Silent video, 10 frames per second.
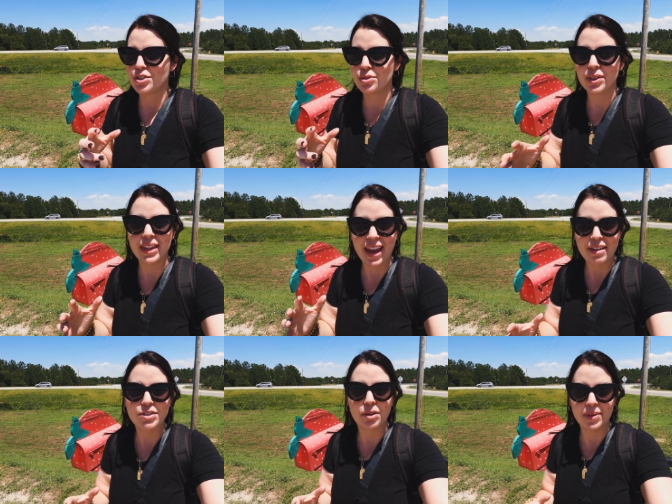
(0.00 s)
You know what? They
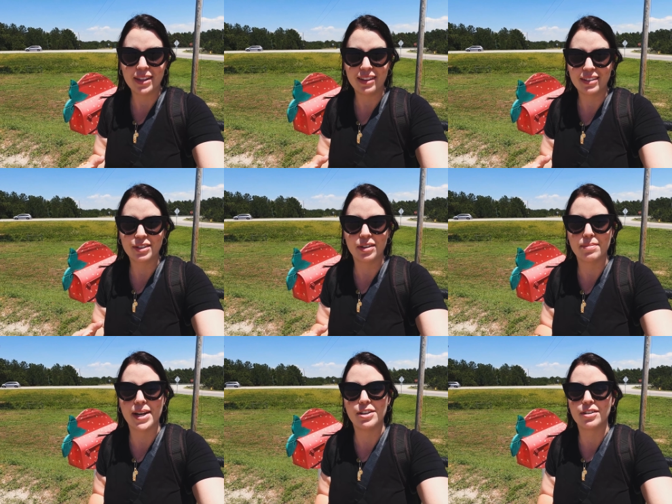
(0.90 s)
have so many things
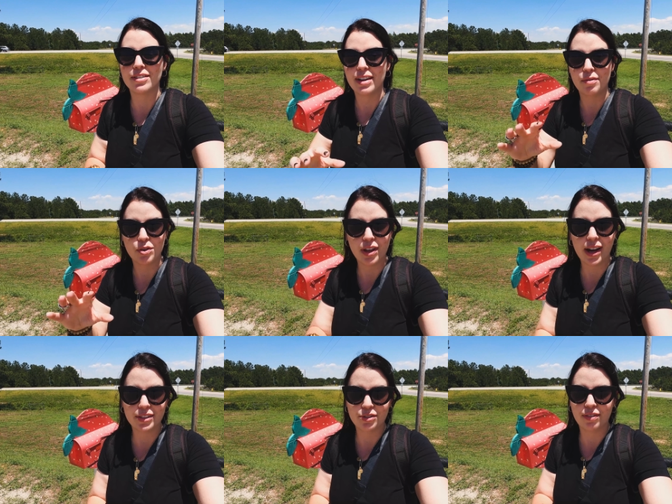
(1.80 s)
on the menu because you have all the
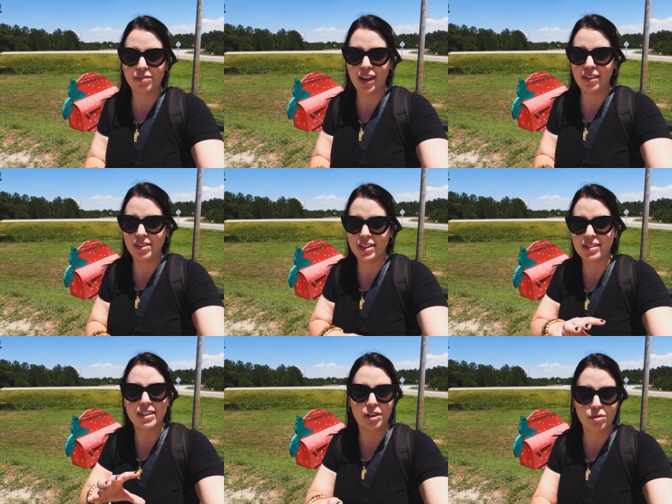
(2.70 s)
ice cream
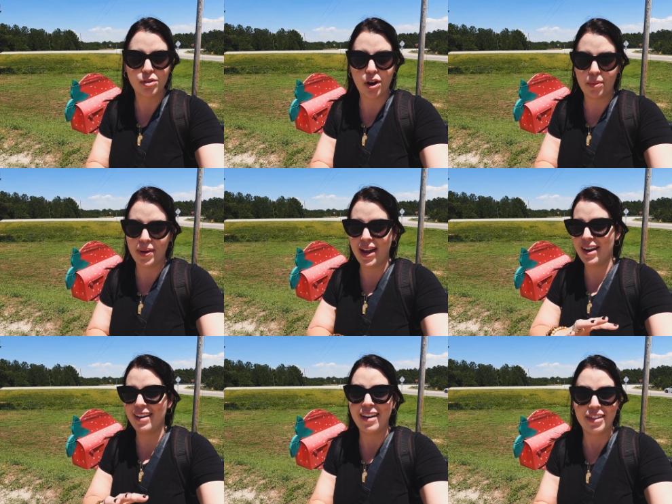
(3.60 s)
flavors that are all
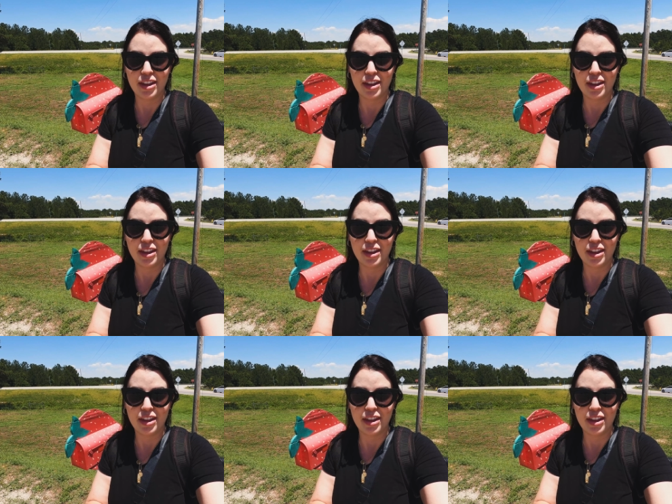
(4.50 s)
homemade.